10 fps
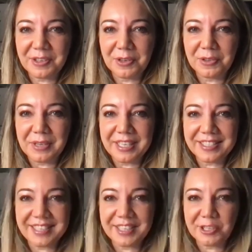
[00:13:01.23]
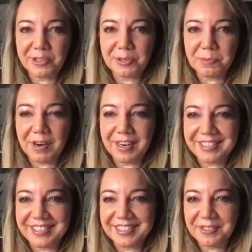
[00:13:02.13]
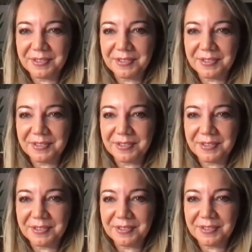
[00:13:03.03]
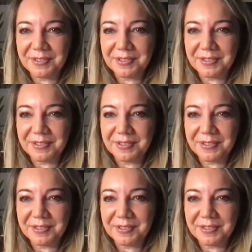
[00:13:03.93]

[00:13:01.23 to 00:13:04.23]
always a good partner on these kind of